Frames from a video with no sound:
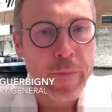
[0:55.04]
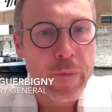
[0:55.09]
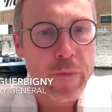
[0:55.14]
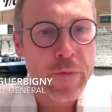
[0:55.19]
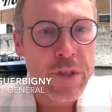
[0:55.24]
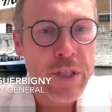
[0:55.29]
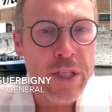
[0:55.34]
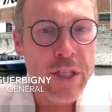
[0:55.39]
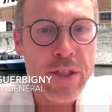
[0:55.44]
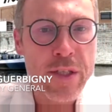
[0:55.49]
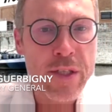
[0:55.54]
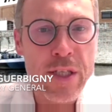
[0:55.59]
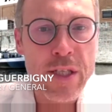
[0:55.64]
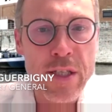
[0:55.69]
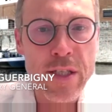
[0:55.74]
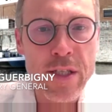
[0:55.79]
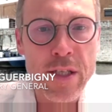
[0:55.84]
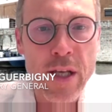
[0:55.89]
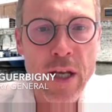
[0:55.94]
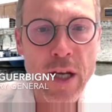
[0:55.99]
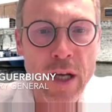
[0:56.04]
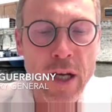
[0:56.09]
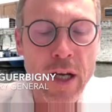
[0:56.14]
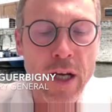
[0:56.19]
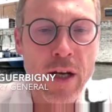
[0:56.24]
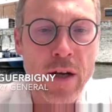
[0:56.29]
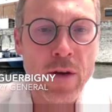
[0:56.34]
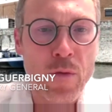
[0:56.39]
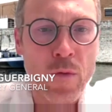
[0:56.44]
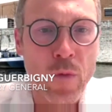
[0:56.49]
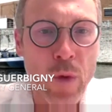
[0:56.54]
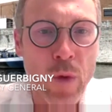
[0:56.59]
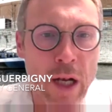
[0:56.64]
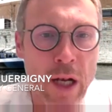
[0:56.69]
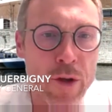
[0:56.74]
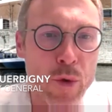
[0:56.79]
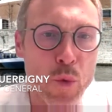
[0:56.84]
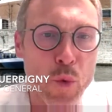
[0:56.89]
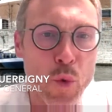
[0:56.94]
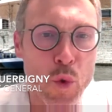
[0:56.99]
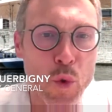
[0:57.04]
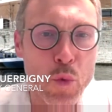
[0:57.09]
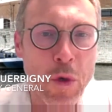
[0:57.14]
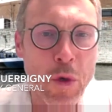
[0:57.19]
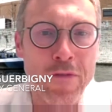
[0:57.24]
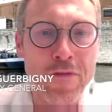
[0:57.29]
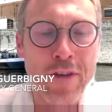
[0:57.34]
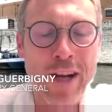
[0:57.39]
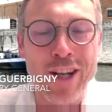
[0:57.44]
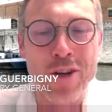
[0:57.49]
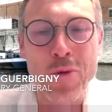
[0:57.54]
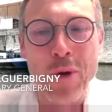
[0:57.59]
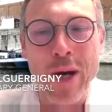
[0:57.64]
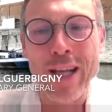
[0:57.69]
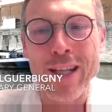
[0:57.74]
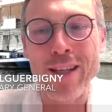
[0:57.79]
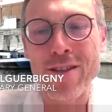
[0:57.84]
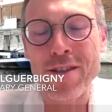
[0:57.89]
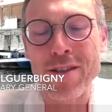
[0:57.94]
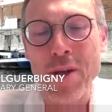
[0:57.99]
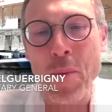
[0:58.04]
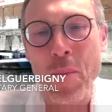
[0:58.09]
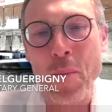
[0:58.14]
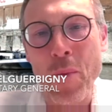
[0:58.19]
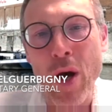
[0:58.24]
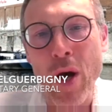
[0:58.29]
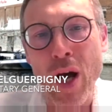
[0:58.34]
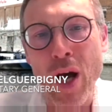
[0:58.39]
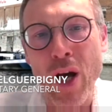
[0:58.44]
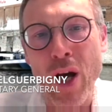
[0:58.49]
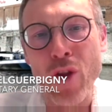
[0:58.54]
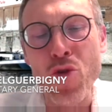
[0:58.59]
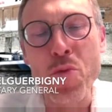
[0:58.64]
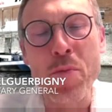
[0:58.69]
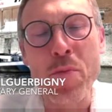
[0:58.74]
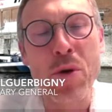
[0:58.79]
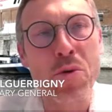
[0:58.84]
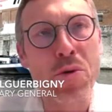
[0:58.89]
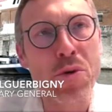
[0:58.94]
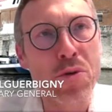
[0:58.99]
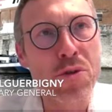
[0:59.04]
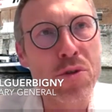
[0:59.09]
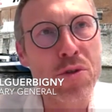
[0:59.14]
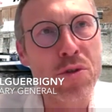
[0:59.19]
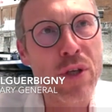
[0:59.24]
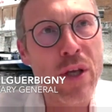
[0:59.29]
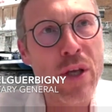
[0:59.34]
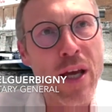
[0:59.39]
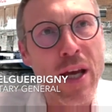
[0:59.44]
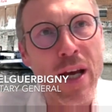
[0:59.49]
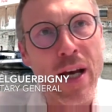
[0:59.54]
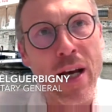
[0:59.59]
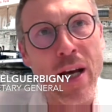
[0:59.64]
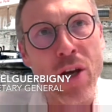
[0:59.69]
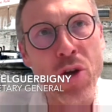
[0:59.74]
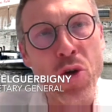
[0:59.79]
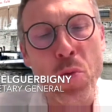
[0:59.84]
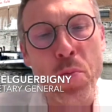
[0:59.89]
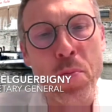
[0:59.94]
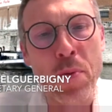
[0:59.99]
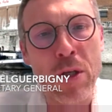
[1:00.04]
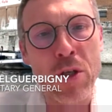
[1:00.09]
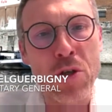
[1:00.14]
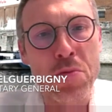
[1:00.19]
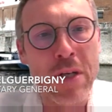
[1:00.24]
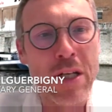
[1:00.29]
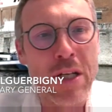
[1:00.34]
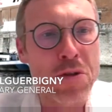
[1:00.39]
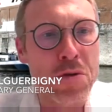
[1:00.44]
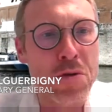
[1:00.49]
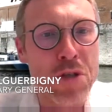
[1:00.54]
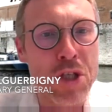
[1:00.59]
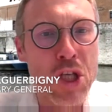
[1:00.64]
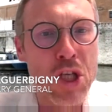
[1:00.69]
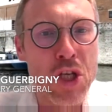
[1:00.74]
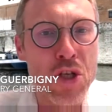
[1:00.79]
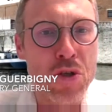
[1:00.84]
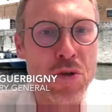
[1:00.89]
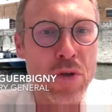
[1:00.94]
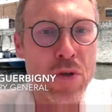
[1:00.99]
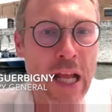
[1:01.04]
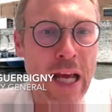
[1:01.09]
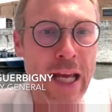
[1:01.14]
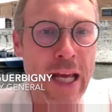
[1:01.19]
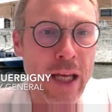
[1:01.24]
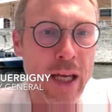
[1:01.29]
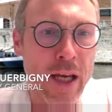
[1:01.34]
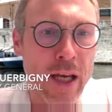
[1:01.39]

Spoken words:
This is, well, you will find quite some numerous European trade association like